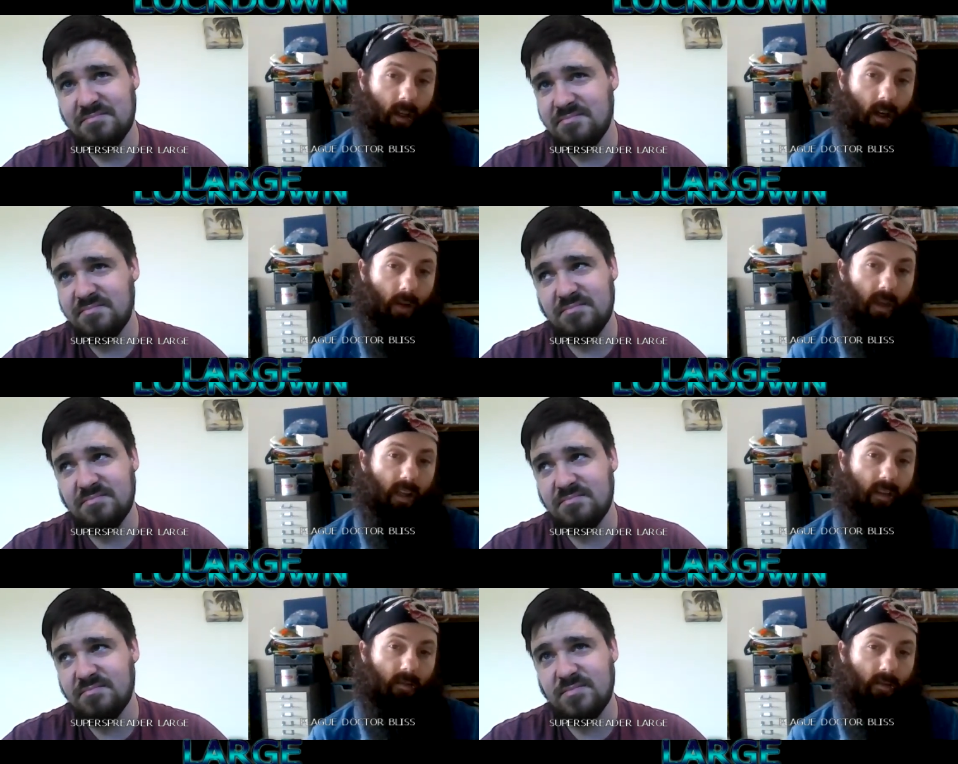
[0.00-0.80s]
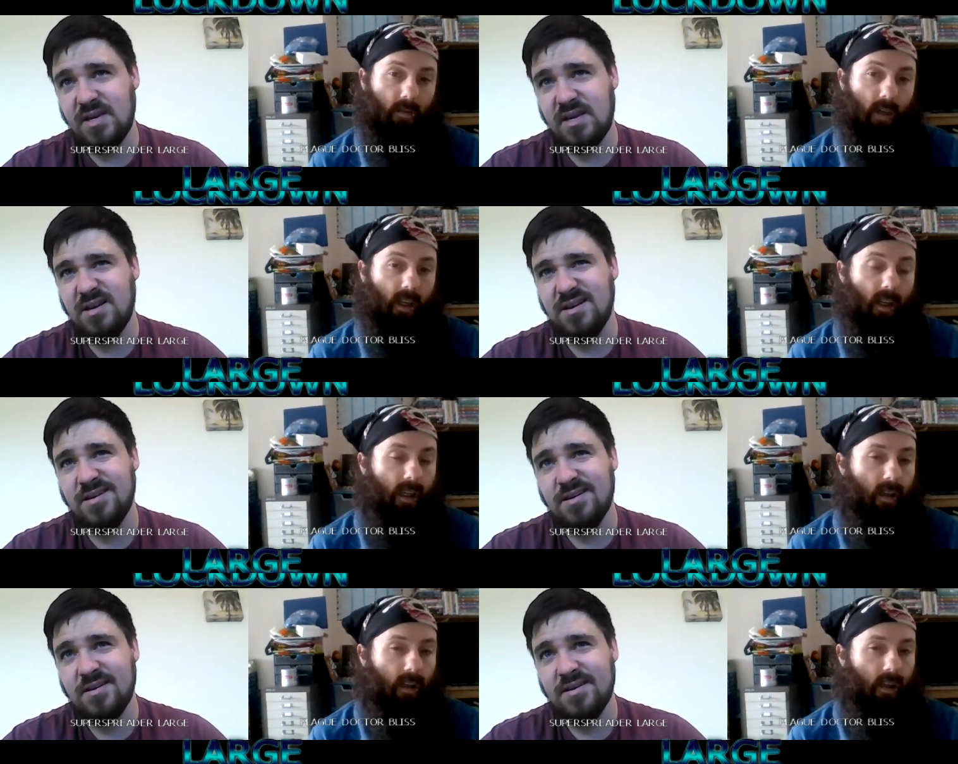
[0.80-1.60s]
Speaker 1: I mean,
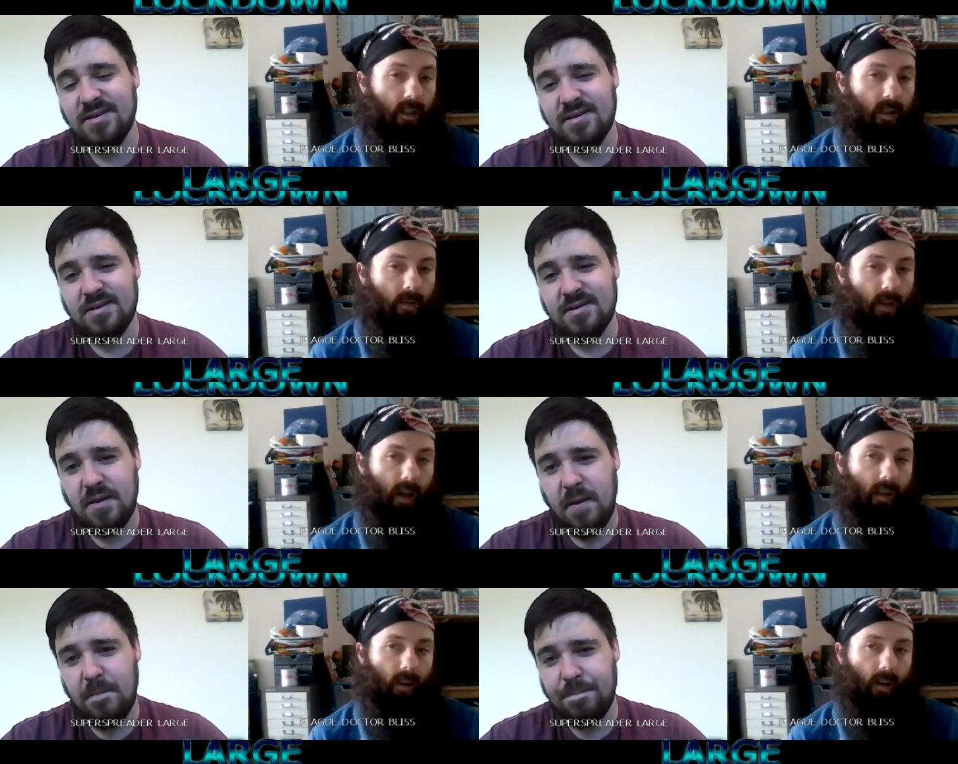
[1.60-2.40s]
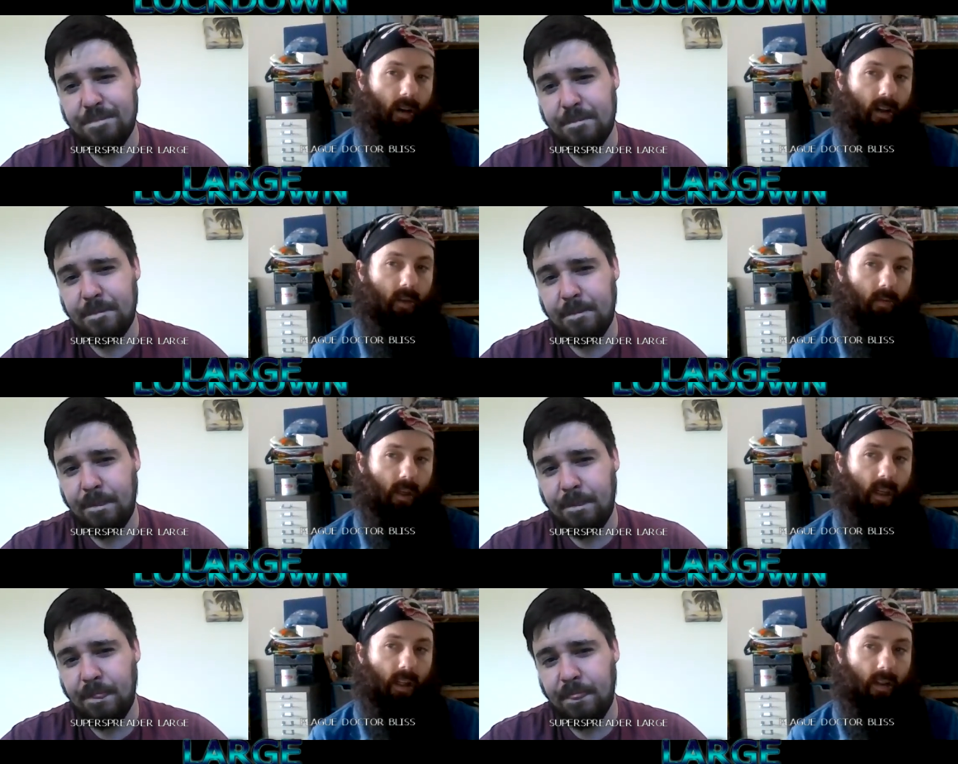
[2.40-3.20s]
really, are, are you that, like, are you
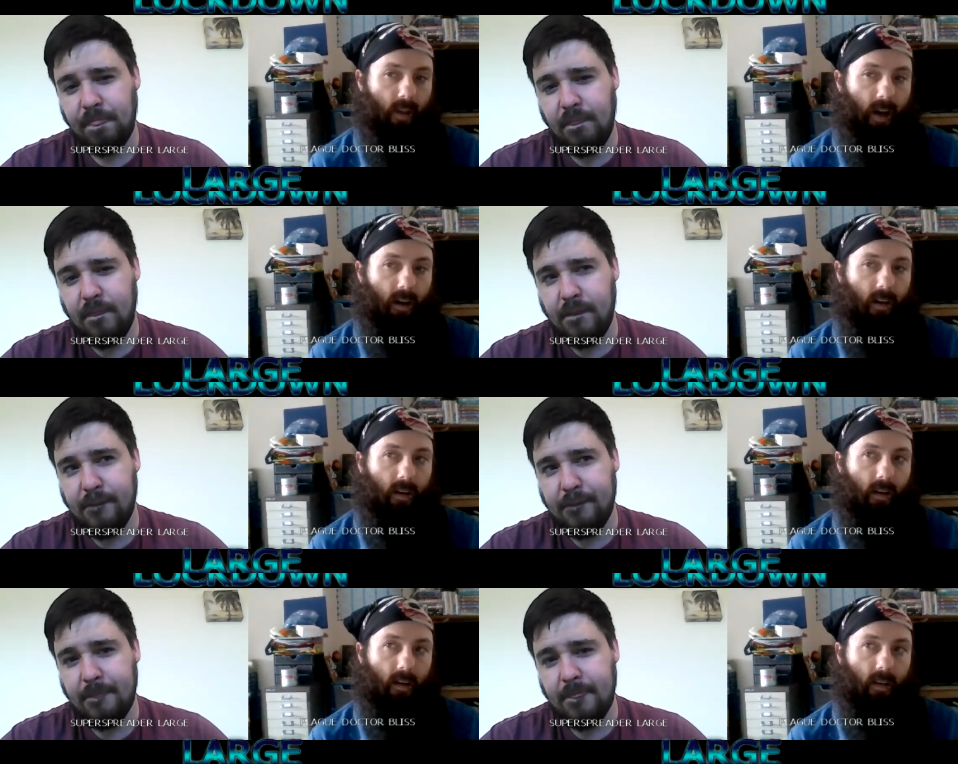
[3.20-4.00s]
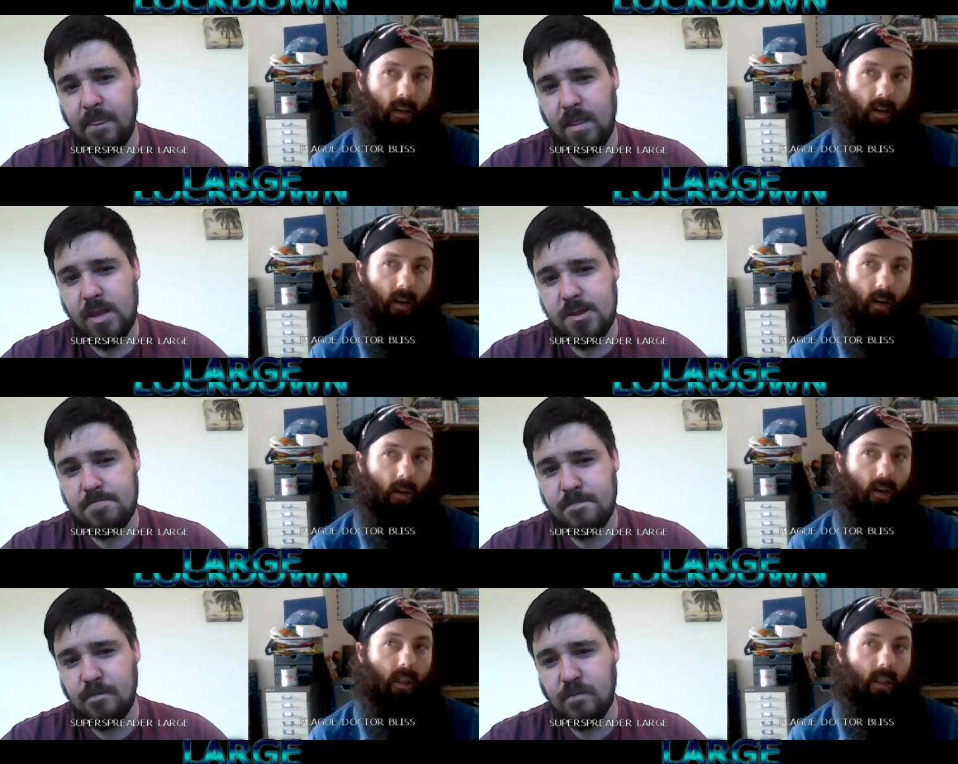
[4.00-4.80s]
really that
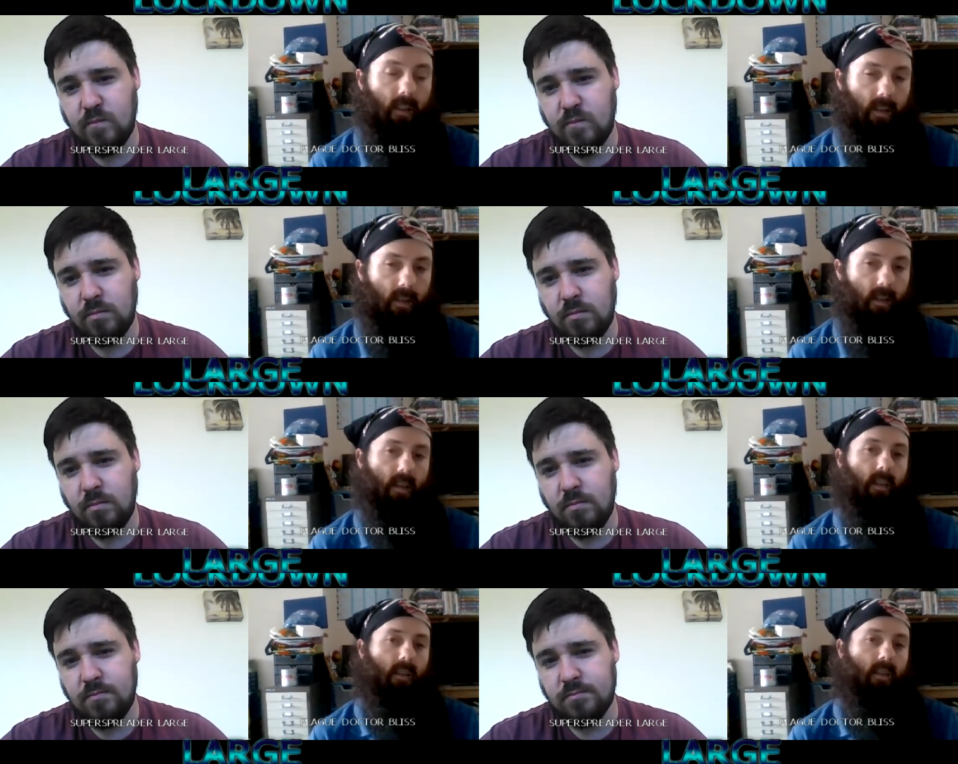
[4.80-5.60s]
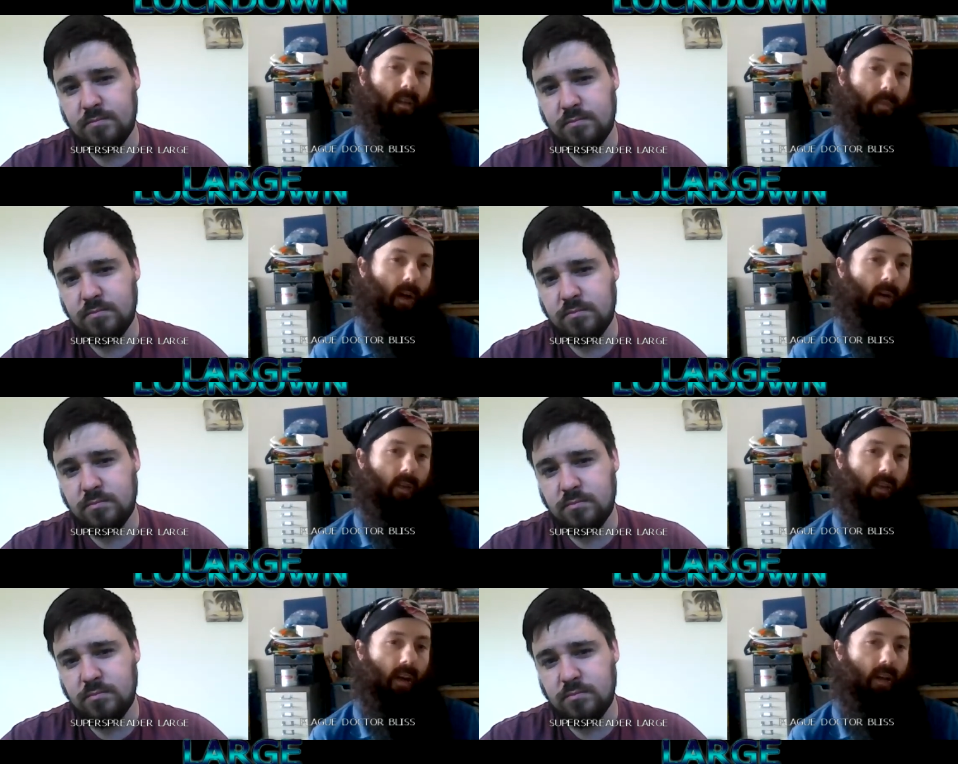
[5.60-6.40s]
unconcerned about the
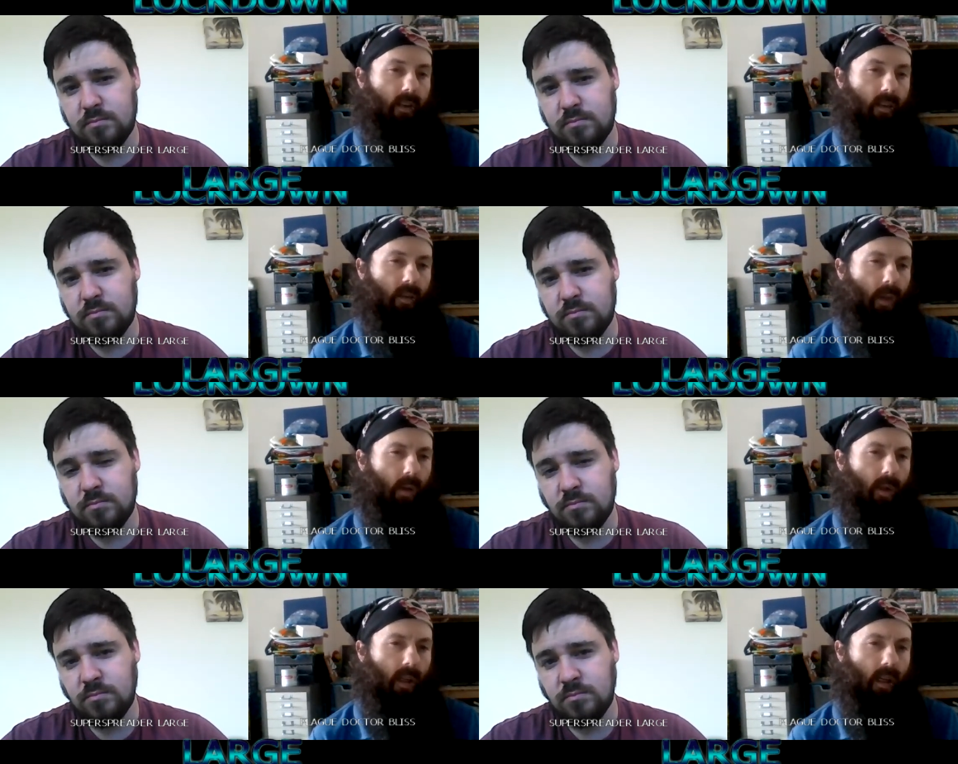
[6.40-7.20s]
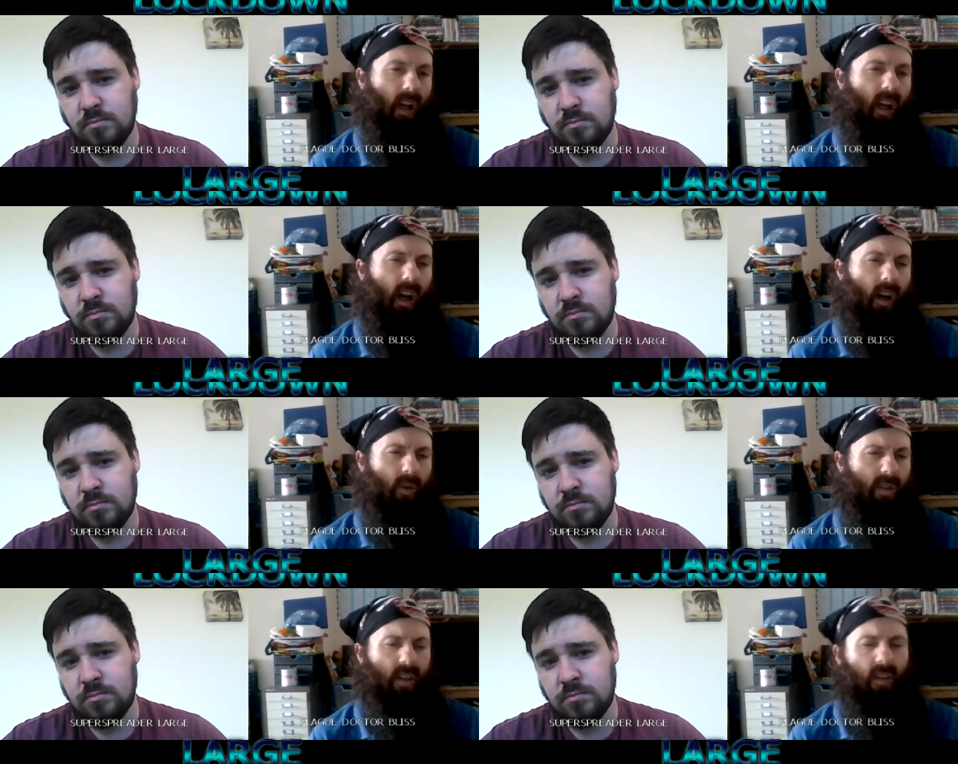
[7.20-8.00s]
safety of the public and
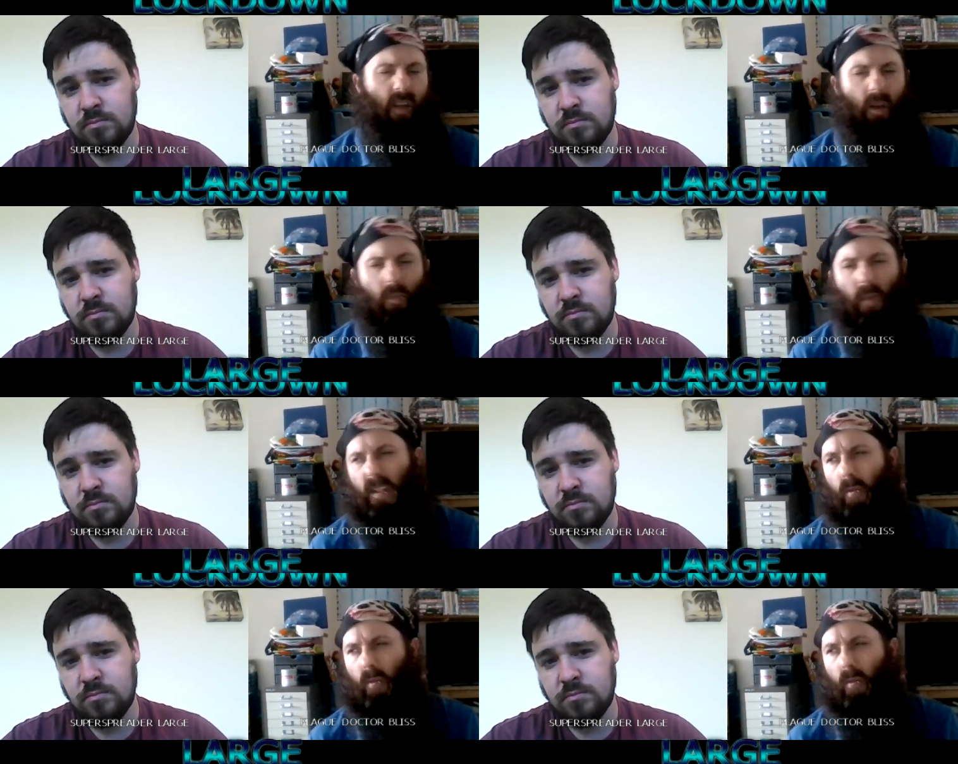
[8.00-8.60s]
also their mental